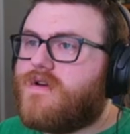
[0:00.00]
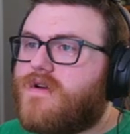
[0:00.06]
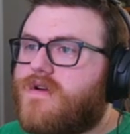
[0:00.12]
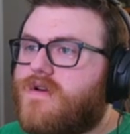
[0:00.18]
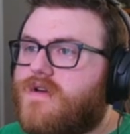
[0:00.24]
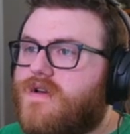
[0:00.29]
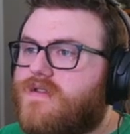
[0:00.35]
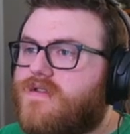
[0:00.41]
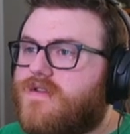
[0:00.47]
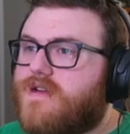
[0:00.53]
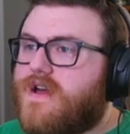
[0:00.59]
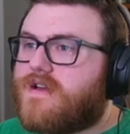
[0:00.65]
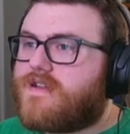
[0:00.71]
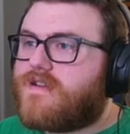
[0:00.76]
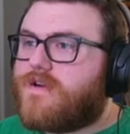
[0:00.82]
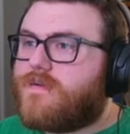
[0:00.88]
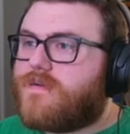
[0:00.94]
Okay, so
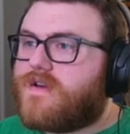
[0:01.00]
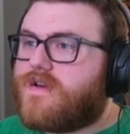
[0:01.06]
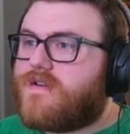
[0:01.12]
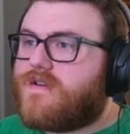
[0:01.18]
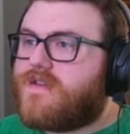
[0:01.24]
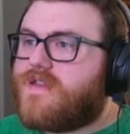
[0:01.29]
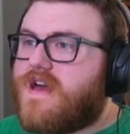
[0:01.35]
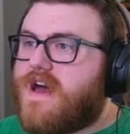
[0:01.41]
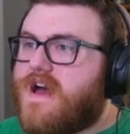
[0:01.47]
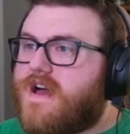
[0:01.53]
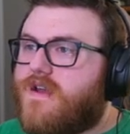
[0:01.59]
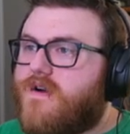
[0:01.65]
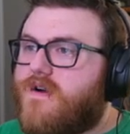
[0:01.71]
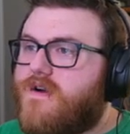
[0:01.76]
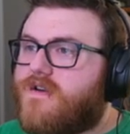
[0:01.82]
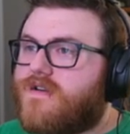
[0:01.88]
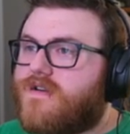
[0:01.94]
next I want to go to that
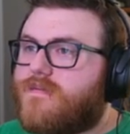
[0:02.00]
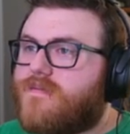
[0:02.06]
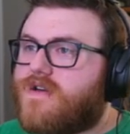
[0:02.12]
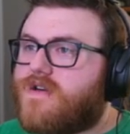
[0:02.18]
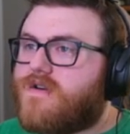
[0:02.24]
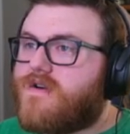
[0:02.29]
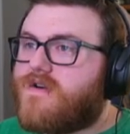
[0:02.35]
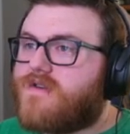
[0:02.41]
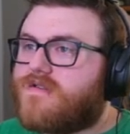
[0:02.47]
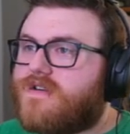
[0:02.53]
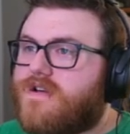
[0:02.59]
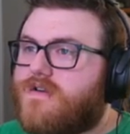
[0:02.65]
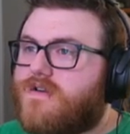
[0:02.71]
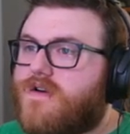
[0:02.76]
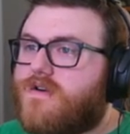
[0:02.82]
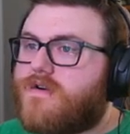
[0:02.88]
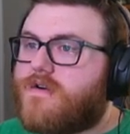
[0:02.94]
arc emitter, and then I'll
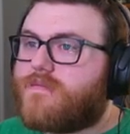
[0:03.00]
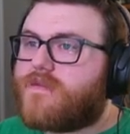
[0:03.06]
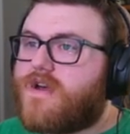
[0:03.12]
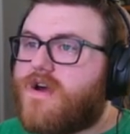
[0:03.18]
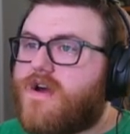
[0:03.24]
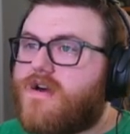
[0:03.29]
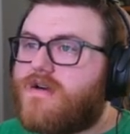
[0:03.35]
go up there.